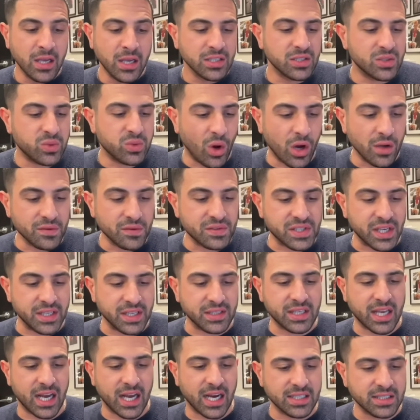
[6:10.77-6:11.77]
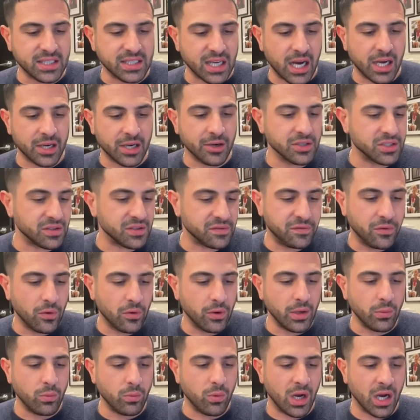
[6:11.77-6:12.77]
12 cents. Cardano's at
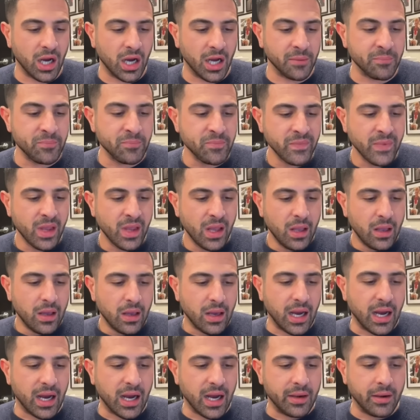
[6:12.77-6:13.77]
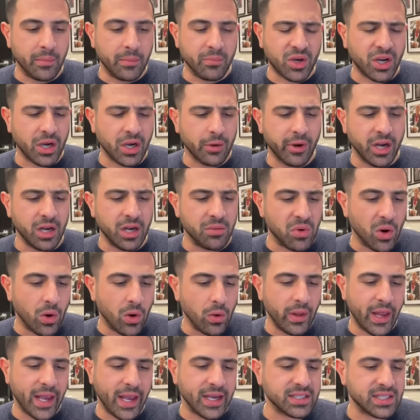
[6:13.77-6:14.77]
41. And I'm not going to read them
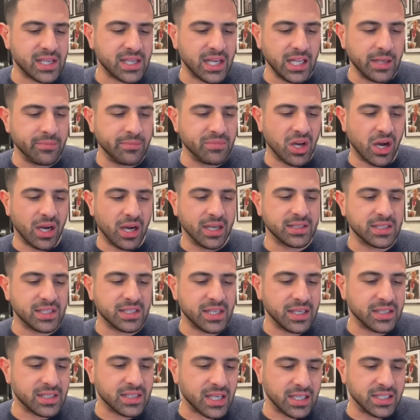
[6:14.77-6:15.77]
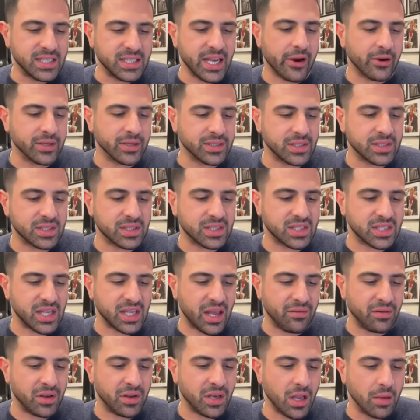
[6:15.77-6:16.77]
all. XLM, 9 cents. Hedera's at
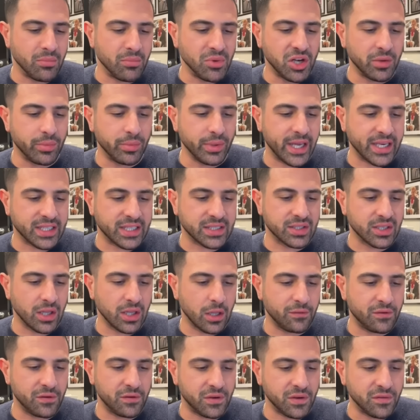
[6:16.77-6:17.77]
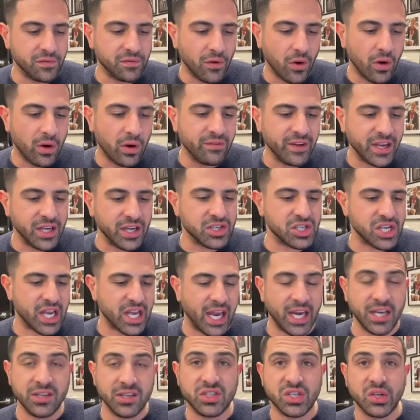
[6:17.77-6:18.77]
7. Immutable X, $1.54.
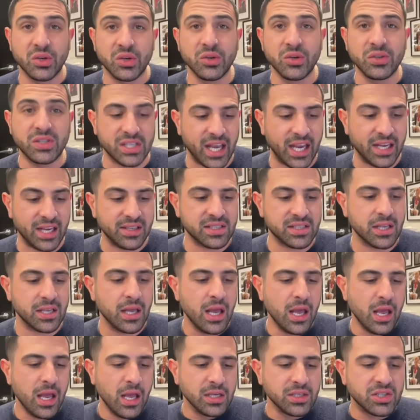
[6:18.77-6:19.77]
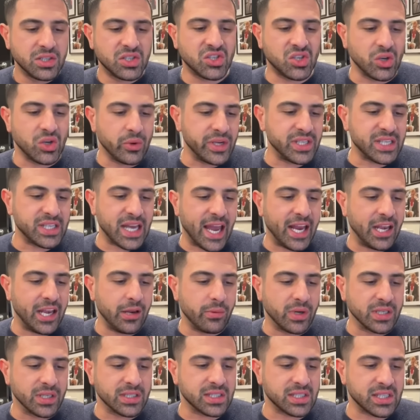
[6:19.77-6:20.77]
VeChain, 2 cents. Sui's,
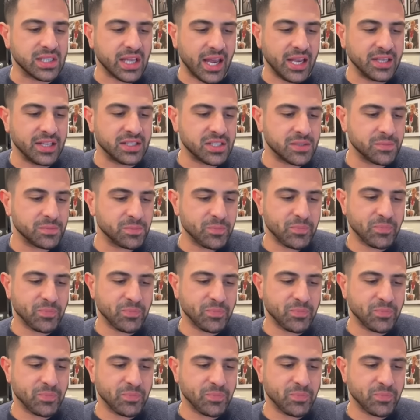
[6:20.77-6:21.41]
81 cents.